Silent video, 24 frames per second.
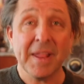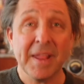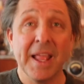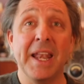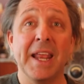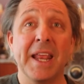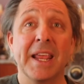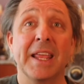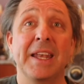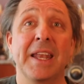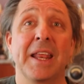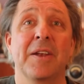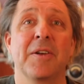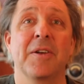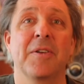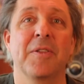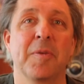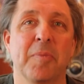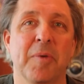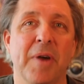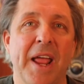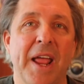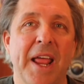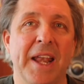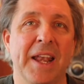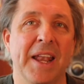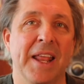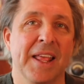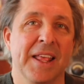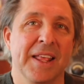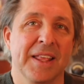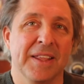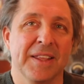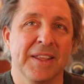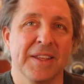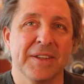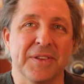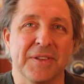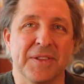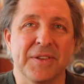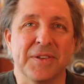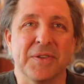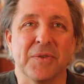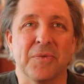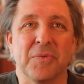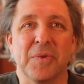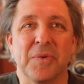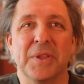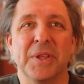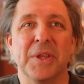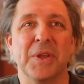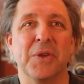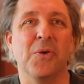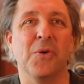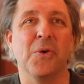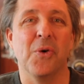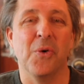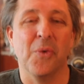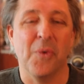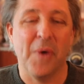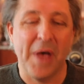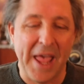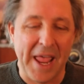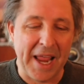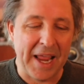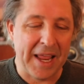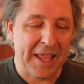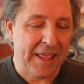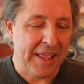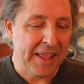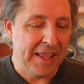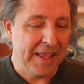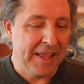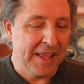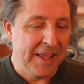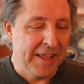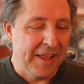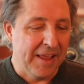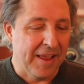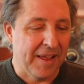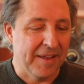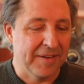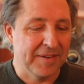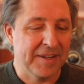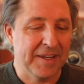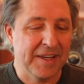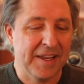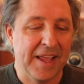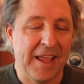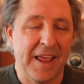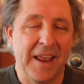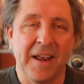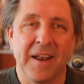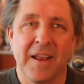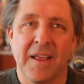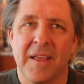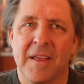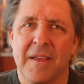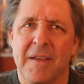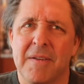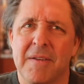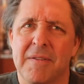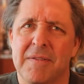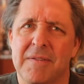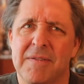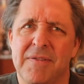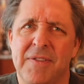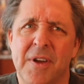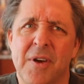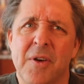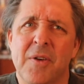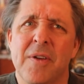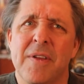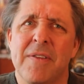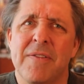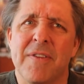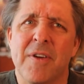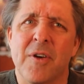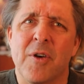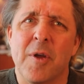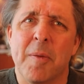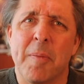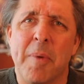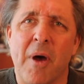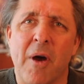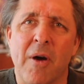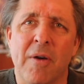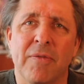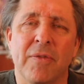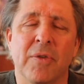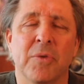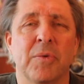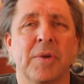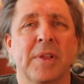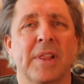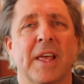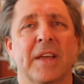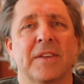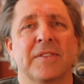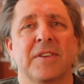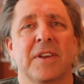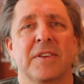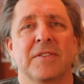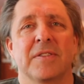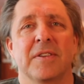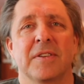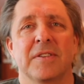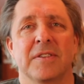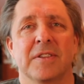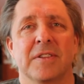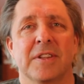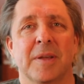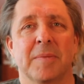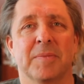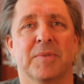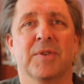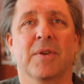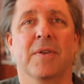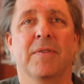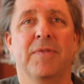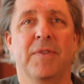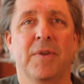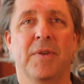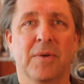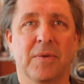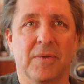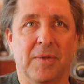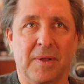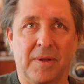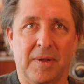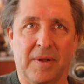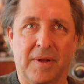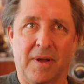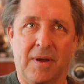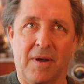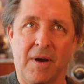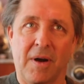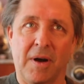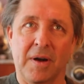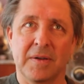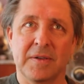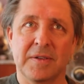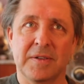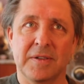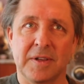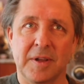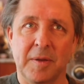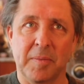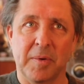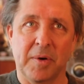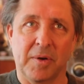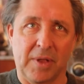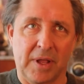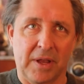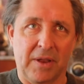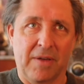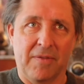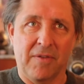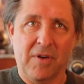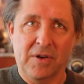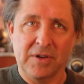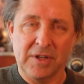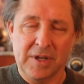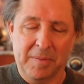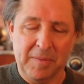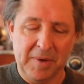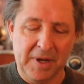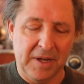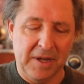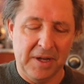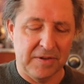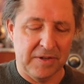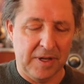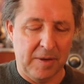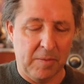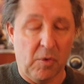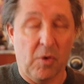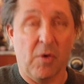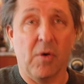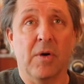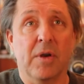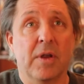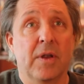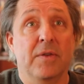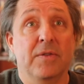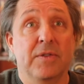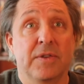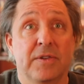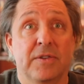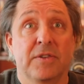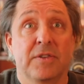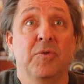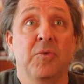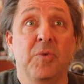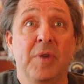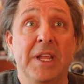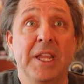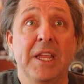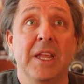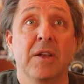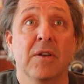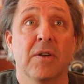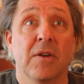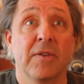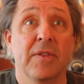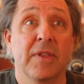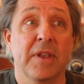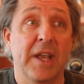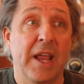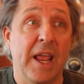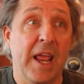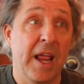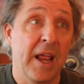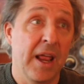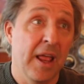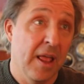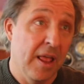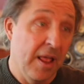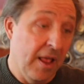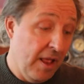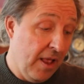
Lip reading: and it can enter the brain. So this is a really cool way to get very, very powerful relaxation and sleep. So if you're a hard sleeper, like you have a hard time getting to sleep, or you're just tweaky during the day,